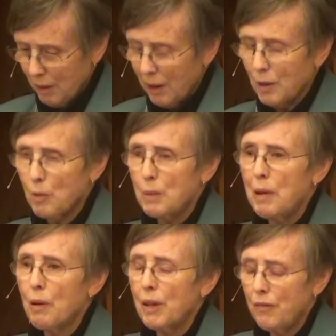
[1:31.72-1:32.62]
And when
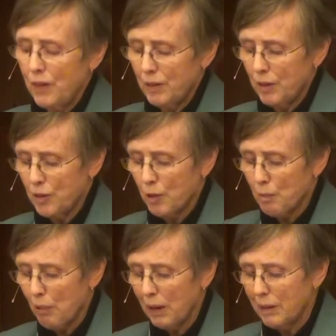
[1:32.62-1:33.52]
Mary visits her
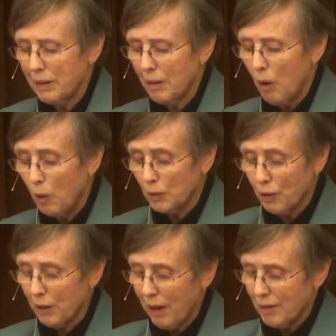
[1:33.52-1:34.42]
pregnant
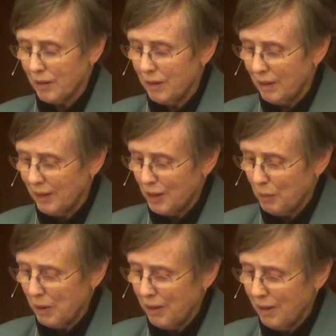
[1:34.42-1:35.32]
older cousin
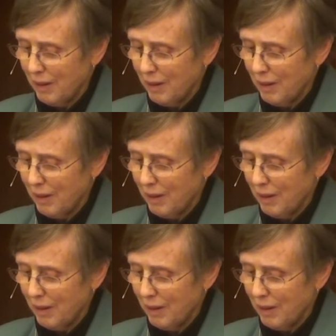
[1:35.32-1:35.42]
Elizabeth,